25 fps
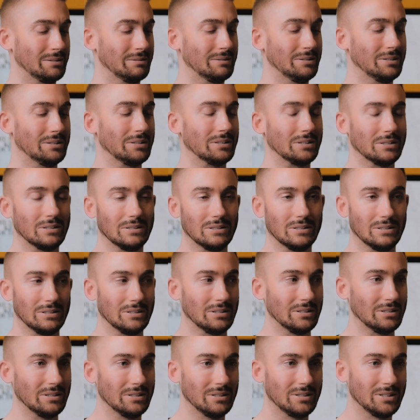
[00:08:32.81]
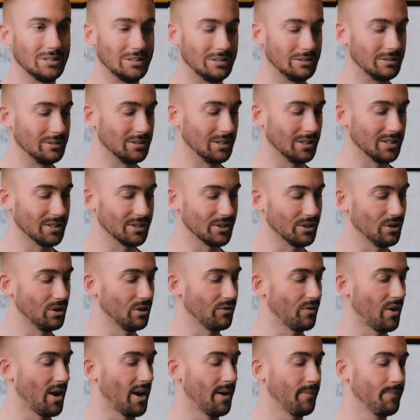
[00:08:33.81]
it doesn't
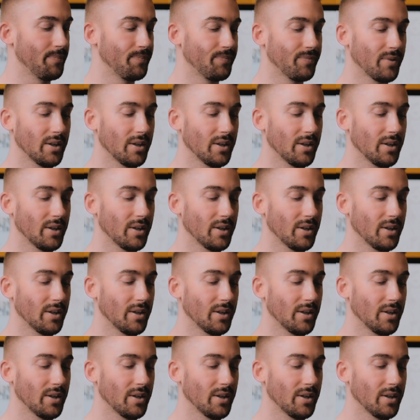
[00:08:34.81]
look right.